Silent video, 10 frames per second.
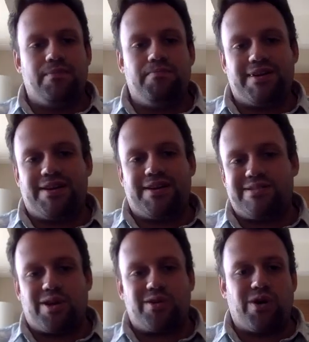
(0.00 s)
be
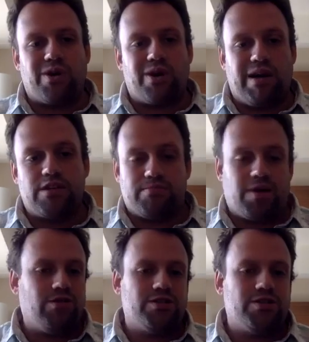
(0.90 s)
start turning around
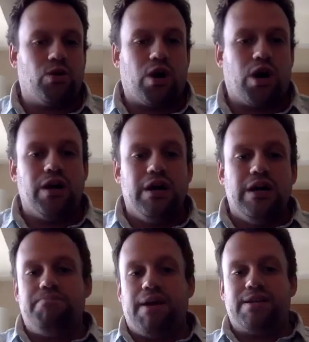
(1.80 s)
tomorrow? Sure.
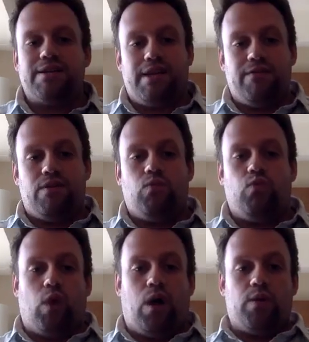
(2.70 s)
But given
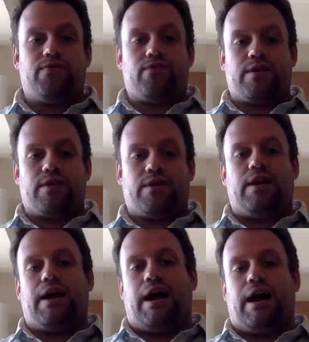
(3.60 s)
what we've
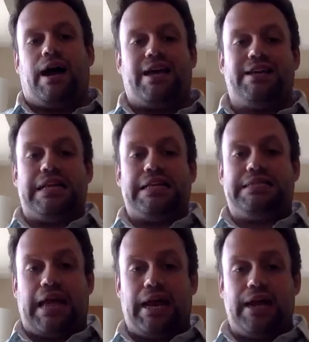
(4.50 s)
seen, i.e. the
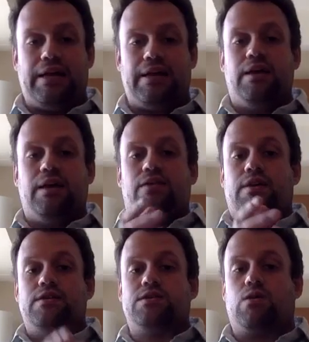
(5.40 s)
data, the
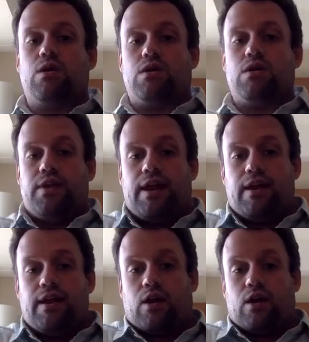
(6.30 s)
historical data
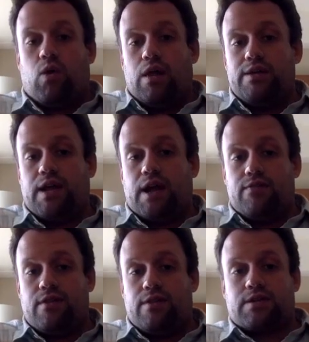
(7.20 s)
in a qualitative
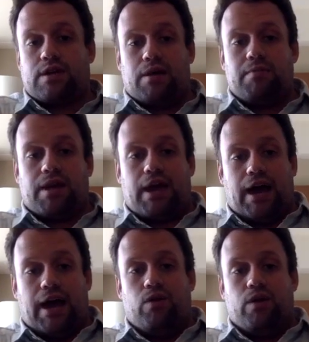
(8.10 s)
sense coming
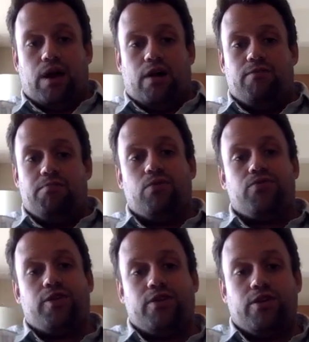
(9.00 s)
out of both
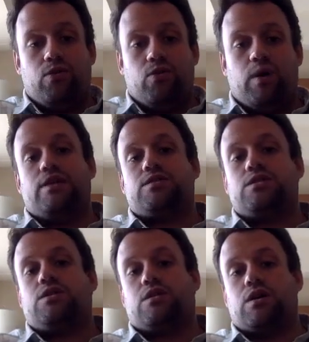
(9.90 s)
the US,
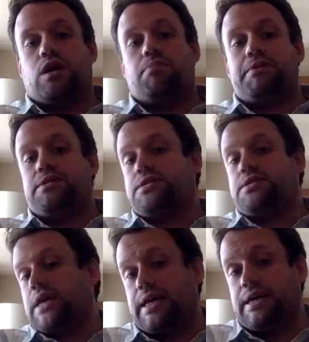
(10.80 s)
Europe, and
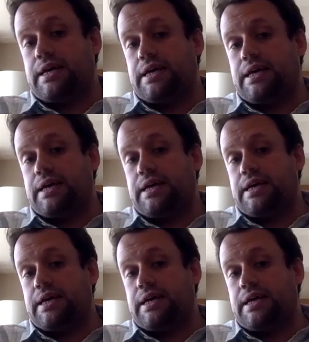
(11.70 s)
China,
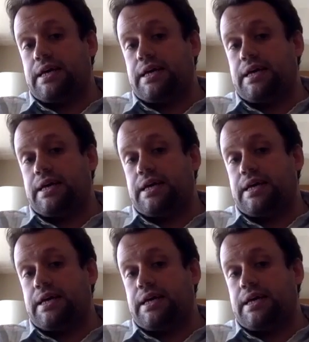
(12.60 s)
and specifically
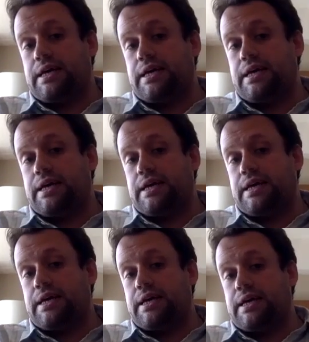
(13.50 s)
as we watch this
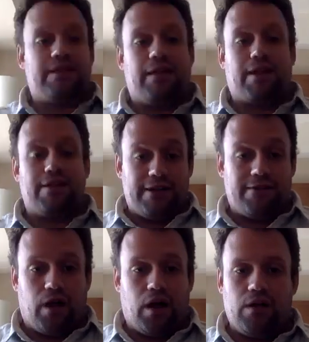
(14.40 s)
pandemic
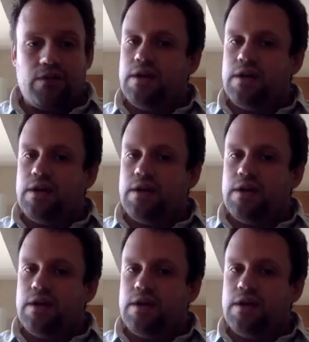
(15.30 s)
evolve,